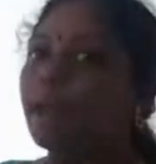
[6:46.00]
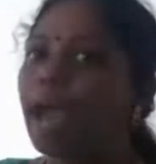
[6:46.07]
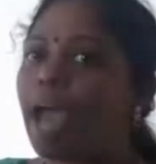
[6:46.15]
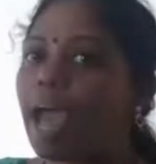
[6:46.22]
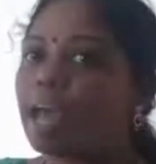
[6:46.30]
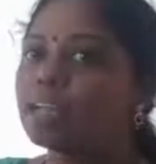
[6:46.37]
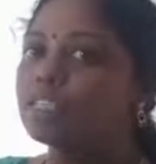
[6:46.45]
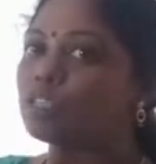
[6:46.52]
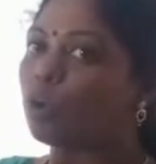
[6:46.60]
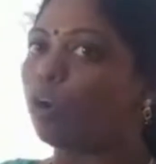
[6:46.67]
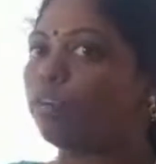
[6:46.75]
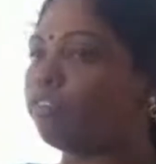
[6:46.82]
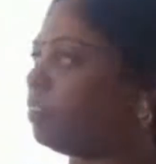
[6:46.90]
pairs
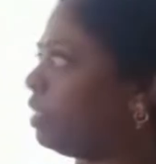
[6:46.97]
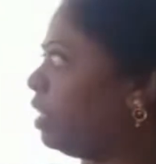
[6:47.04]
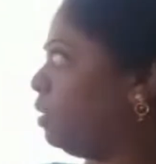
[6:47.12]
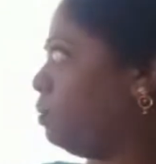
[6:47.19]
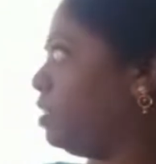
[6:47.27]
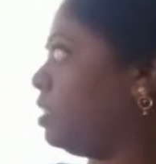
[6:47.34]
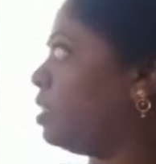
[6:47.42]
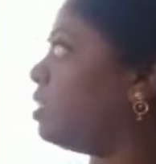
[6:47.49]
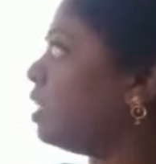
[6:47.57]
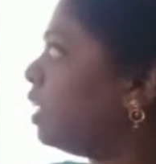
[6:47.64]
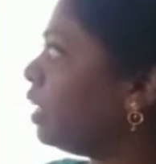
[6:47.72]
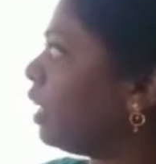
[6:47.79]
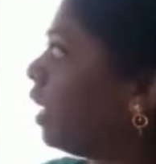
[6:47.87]
of ribs,
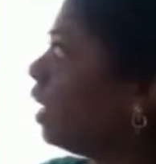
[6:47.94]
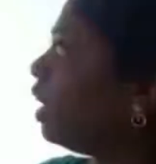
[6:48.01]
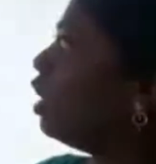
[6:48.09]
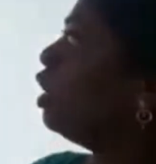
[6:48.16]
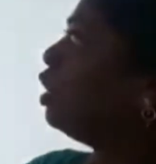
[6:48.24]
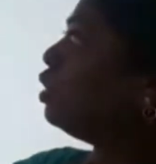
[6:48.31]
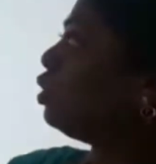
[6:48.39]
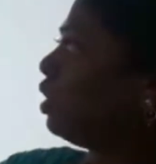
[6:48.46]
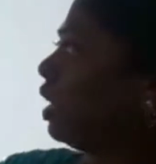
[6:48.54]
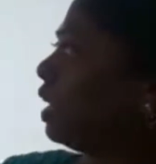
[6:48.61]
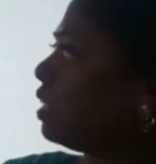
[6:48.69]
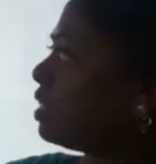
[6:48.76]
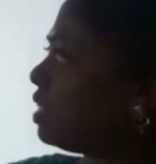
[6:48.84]
isn't it? So
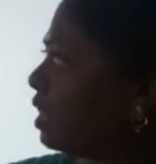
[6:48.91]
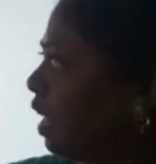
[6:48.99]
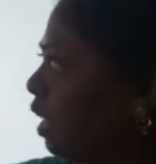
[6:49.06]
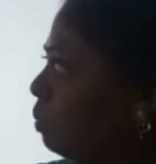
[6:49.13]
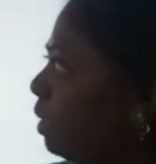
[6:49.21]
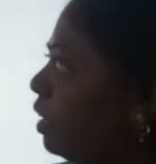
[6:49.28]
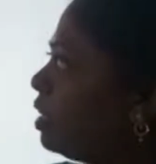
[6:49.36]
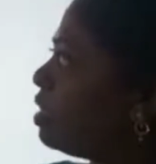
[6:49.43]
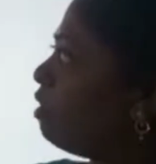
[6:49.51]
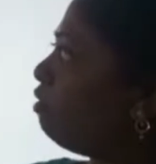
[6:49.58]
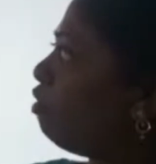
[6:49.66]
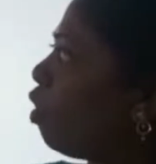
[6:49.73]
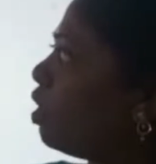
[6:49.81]
the statement is
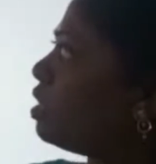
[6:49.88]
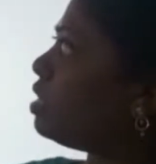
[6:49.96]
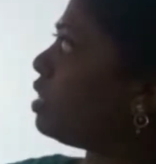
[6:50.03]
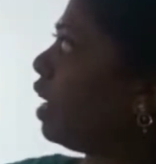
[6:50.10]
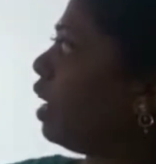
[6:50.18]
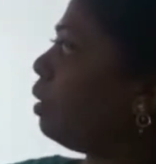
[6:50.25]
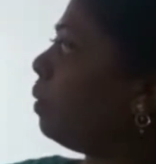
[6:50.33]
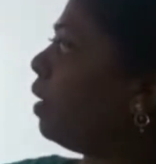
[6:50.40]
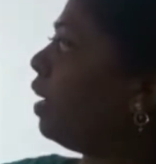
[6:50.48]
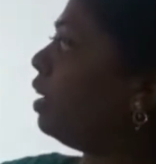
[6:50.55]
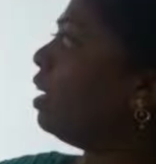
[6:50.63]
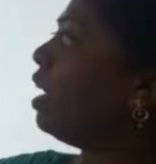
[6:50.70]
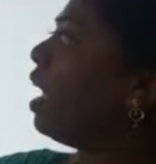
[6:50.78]
a false
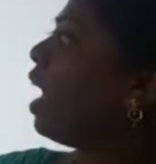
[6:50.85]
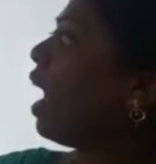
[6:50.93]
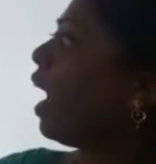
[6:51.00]
statement.